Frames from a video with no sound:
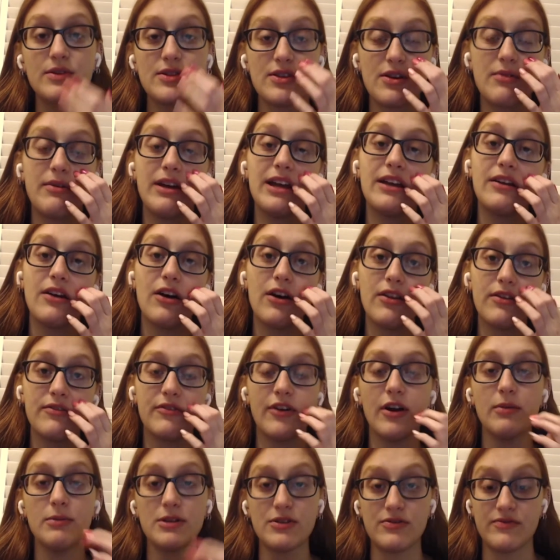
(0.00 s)
So in all, the
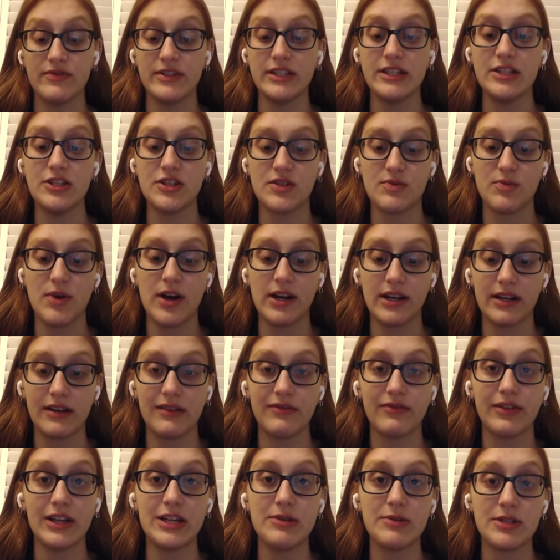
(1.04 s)
farmers really just wanted
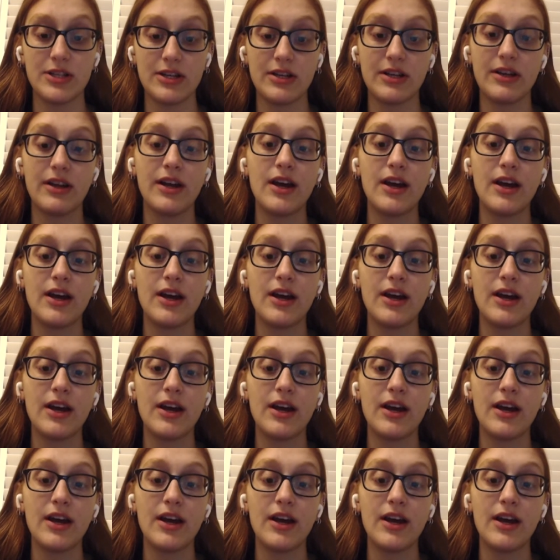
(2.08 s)
inflation.